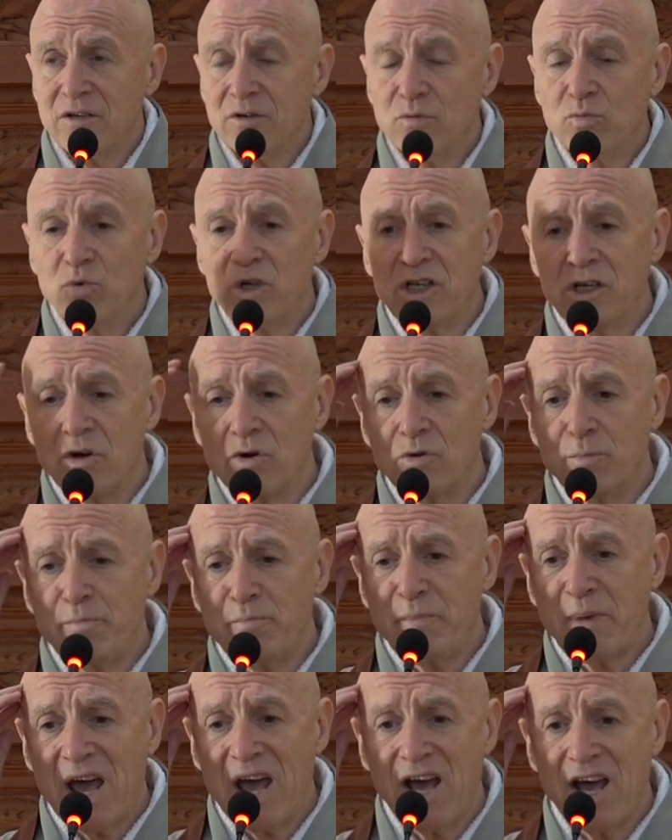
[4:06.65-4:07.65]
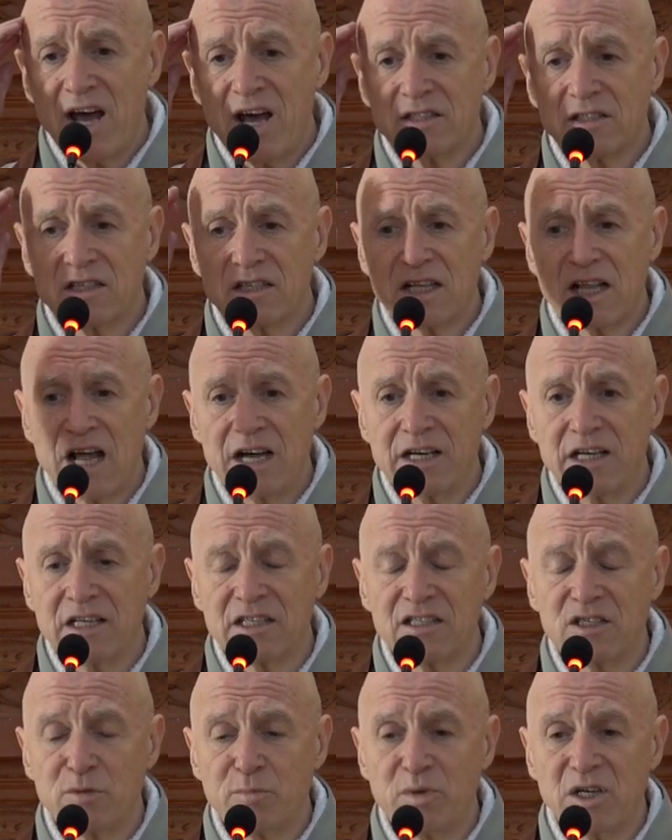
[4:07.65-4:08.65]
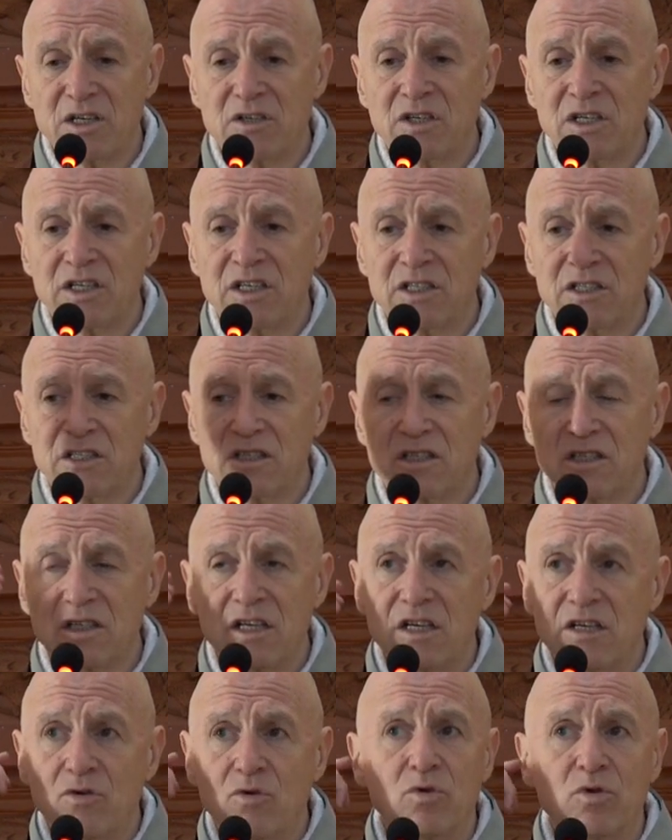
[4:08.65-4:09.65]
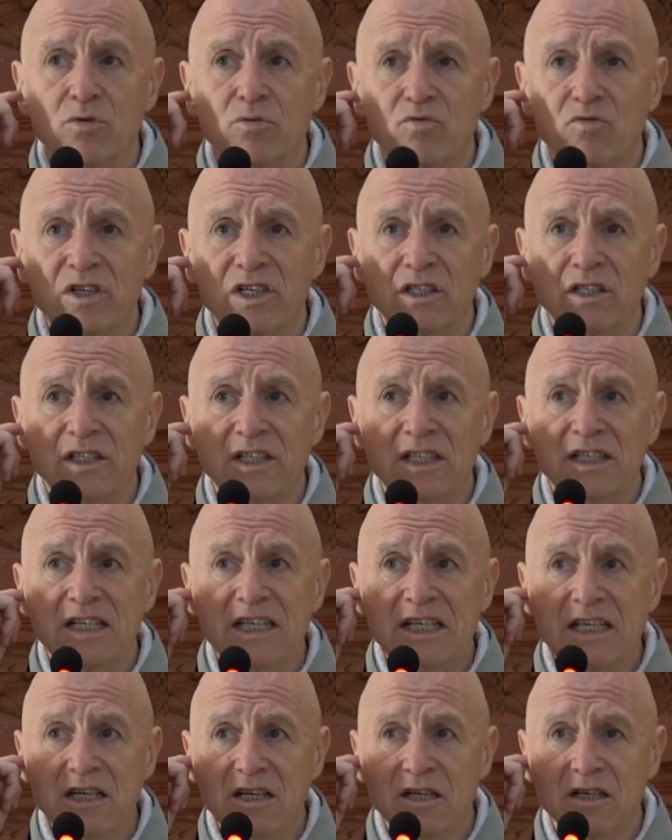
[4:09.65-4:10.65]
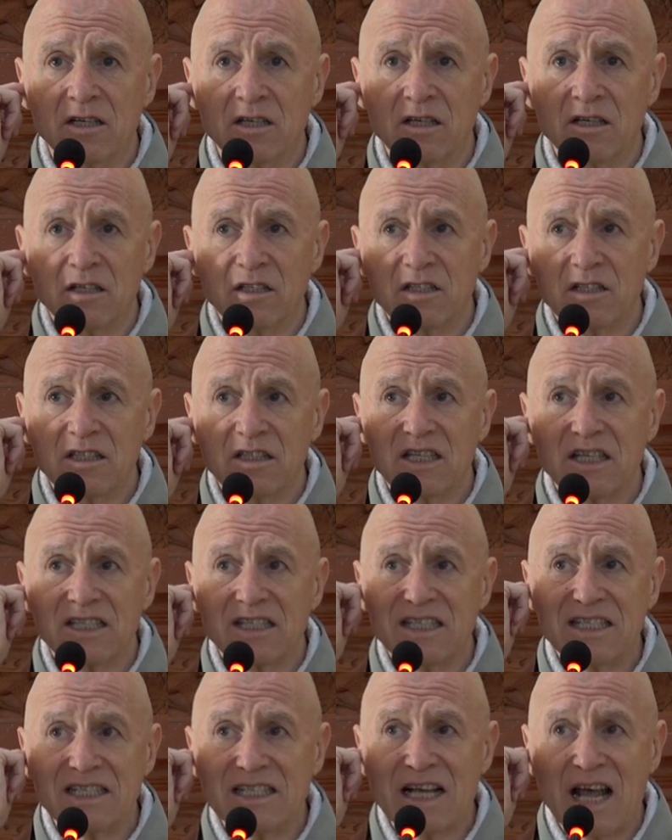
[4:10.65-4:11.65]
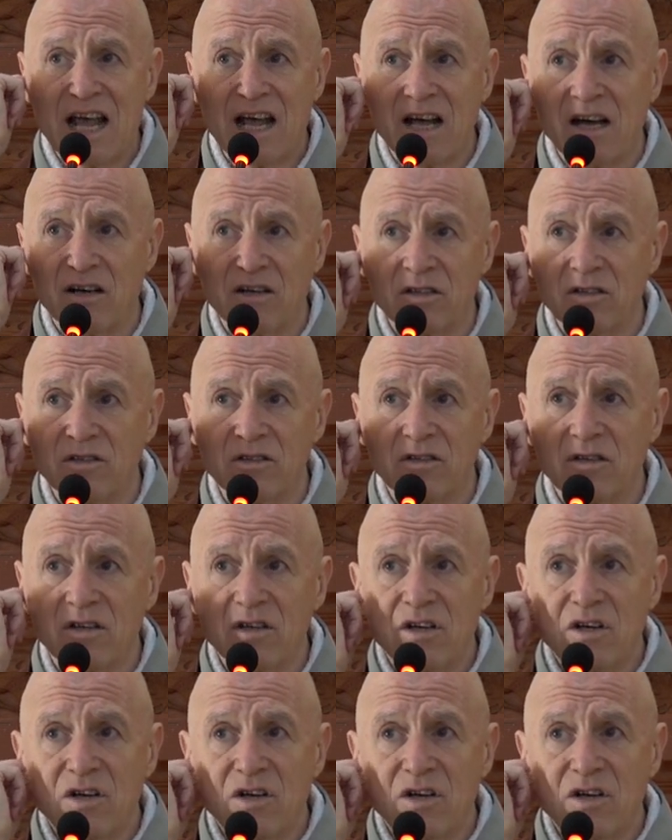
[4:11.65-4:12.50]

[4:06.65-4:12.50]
We go past that experience or really hear just sound